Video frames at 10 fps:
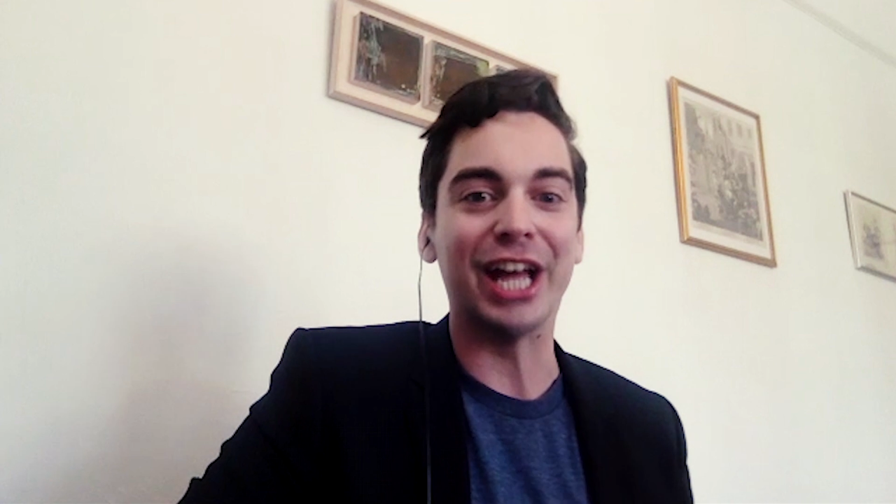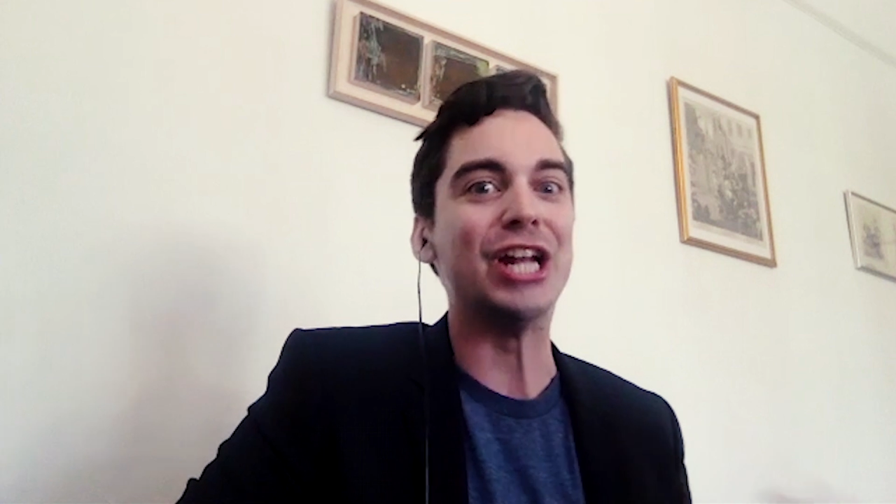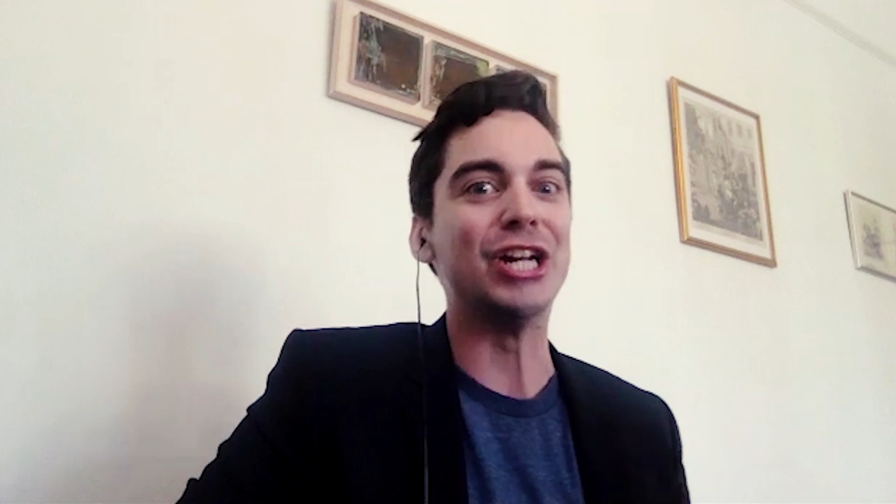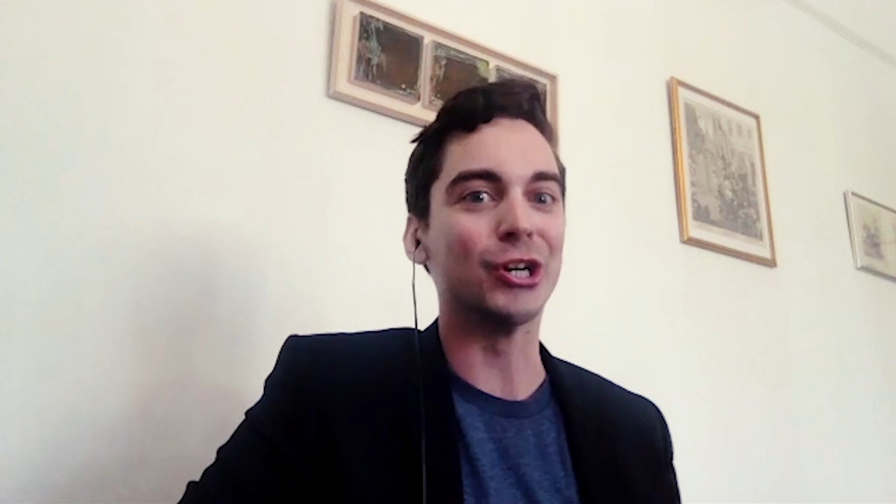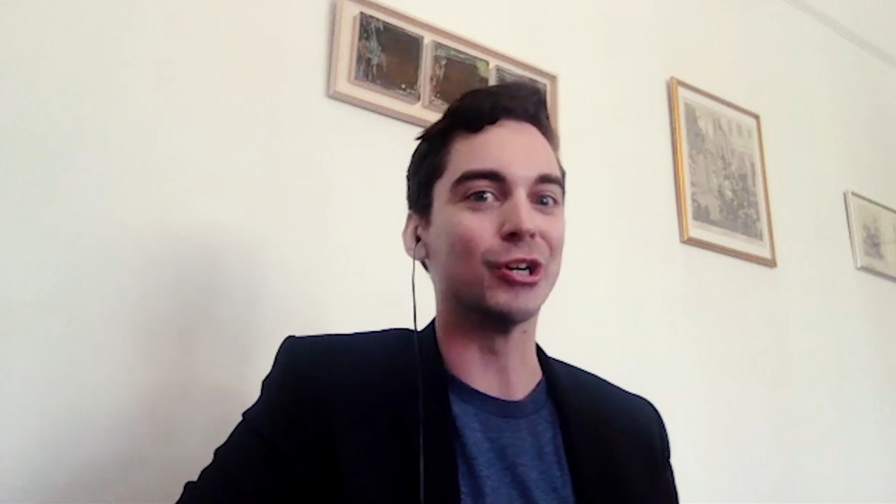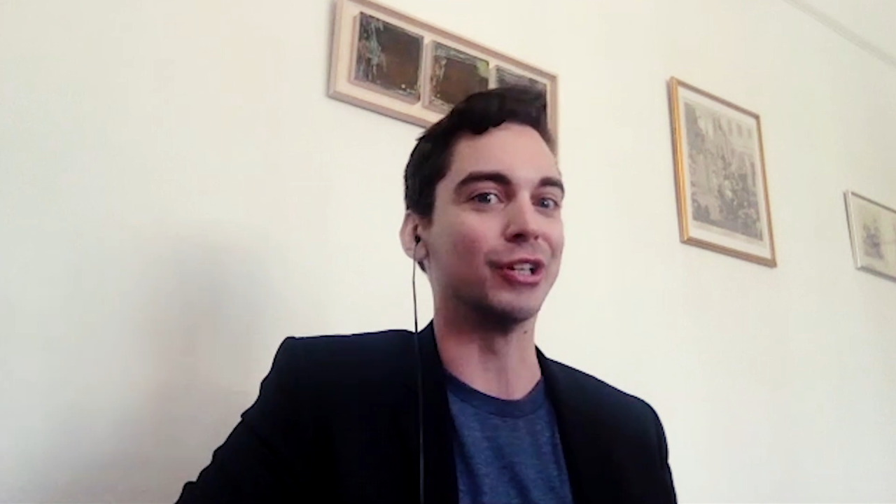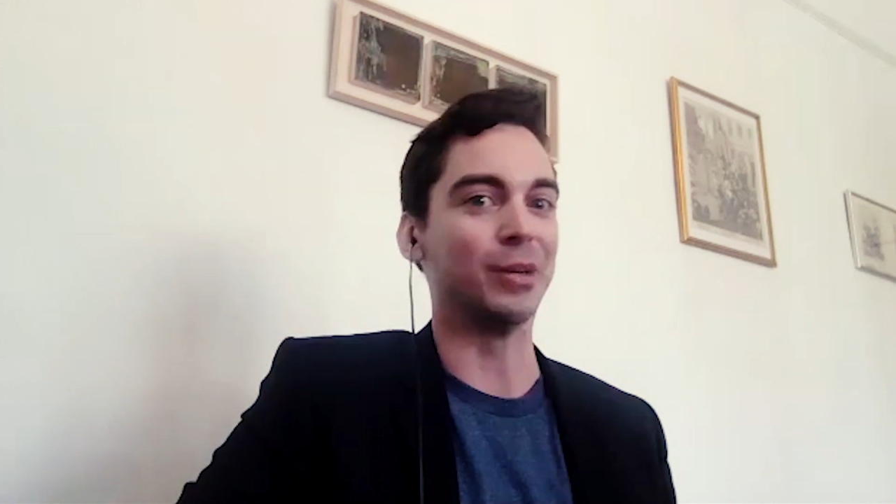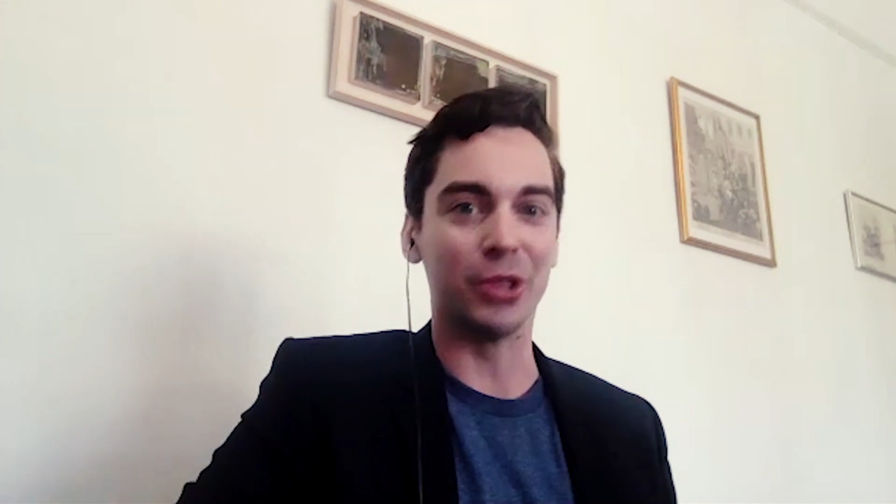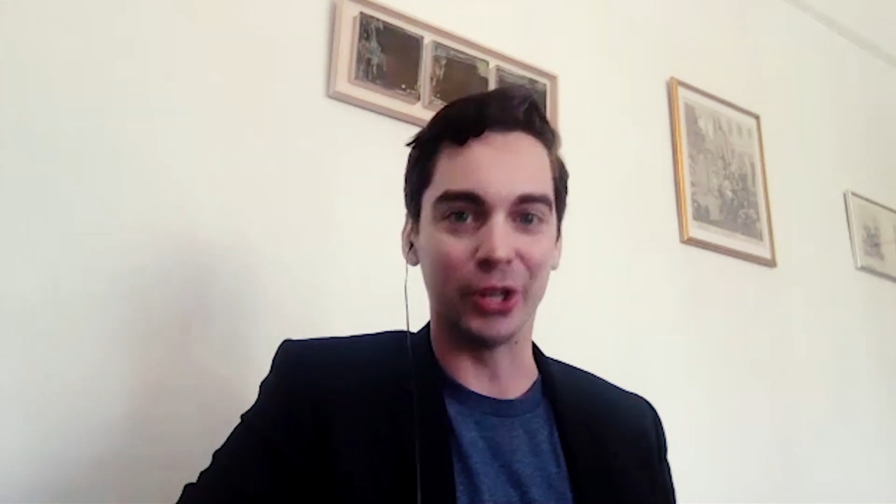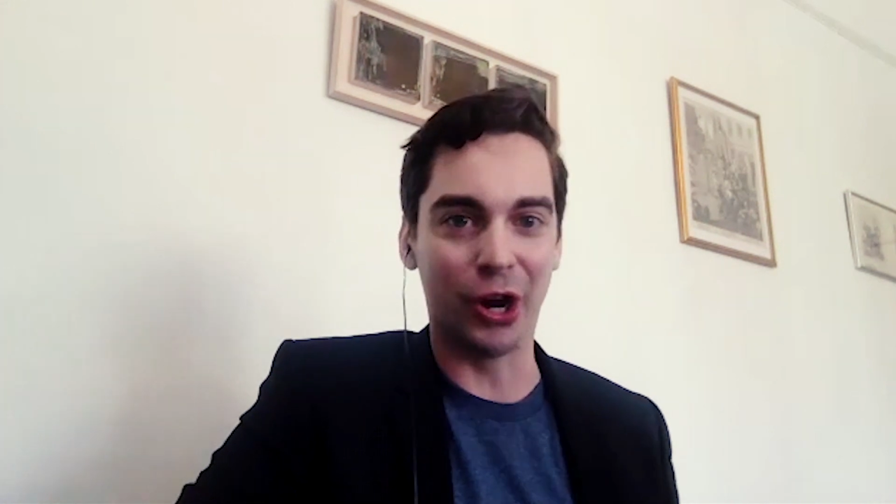internally
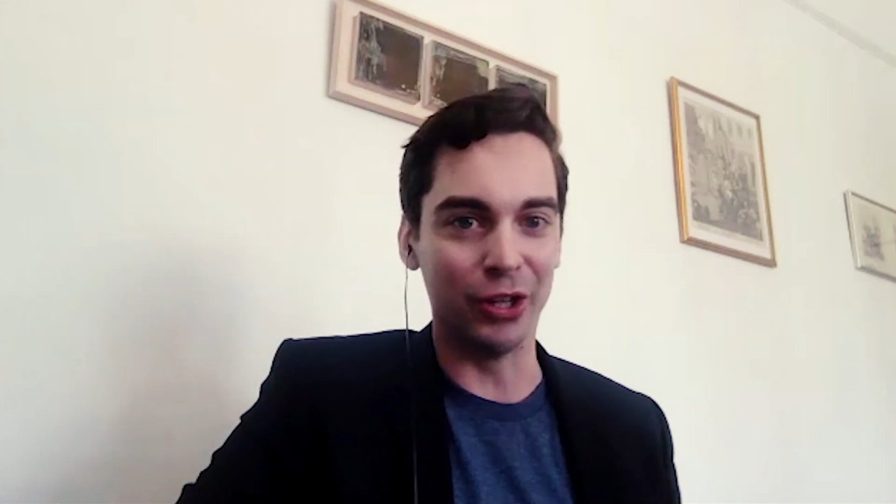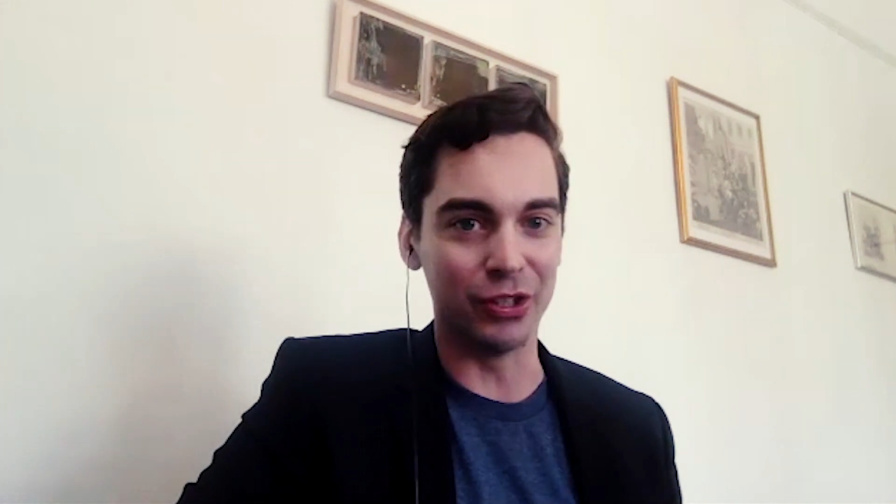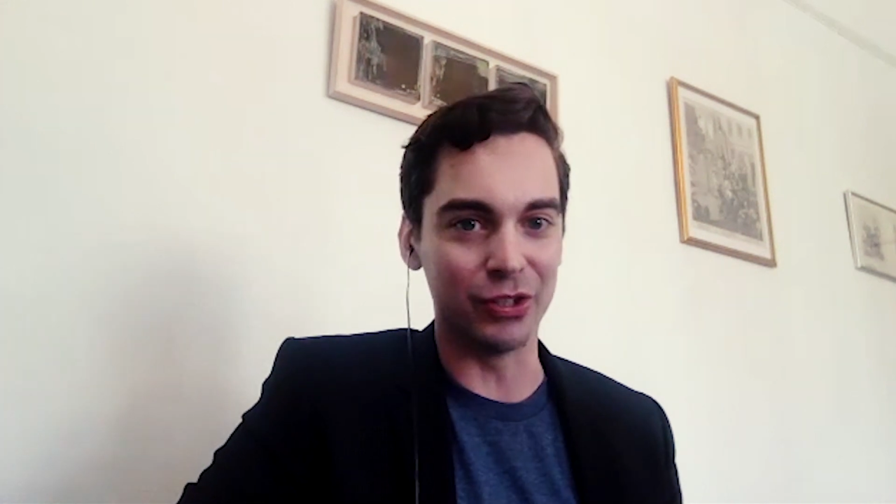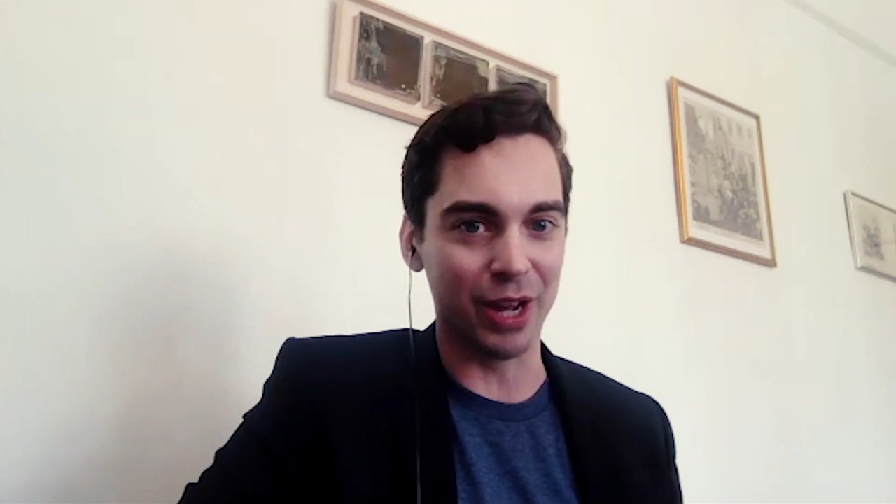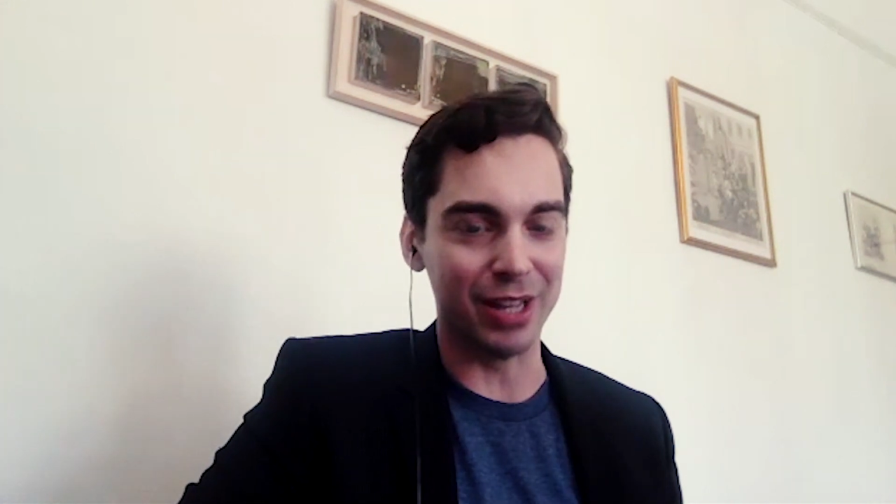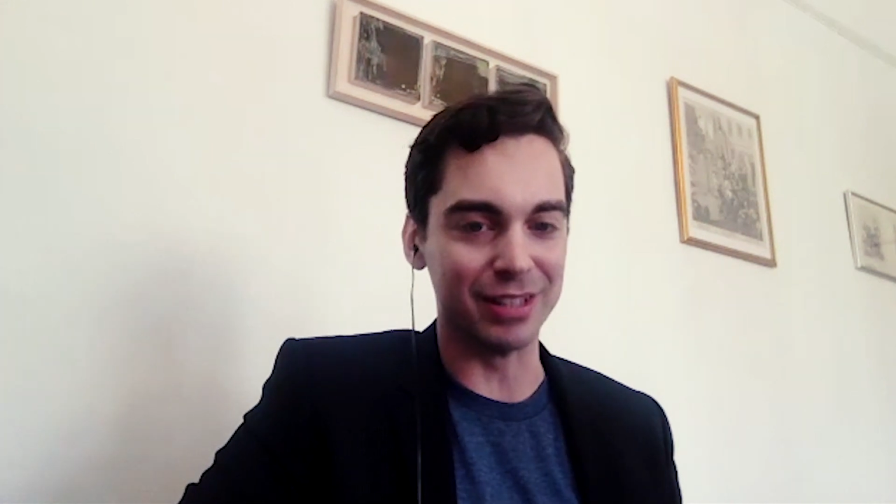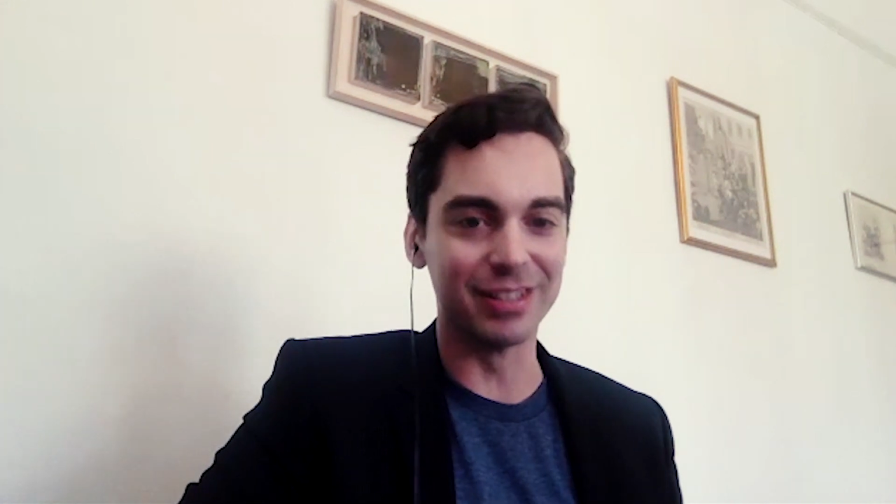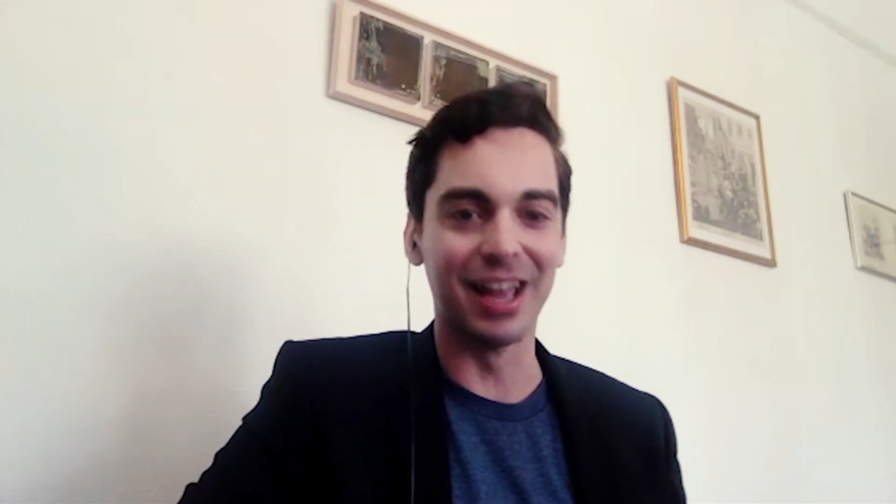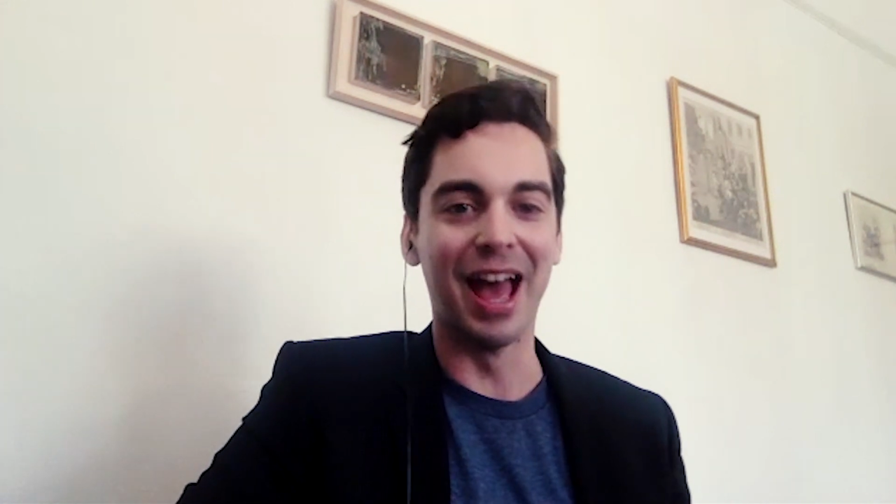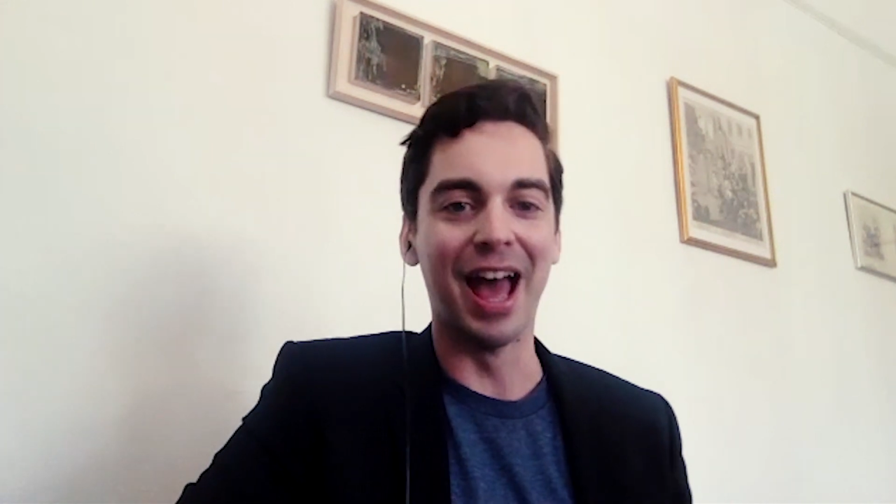with their college friends.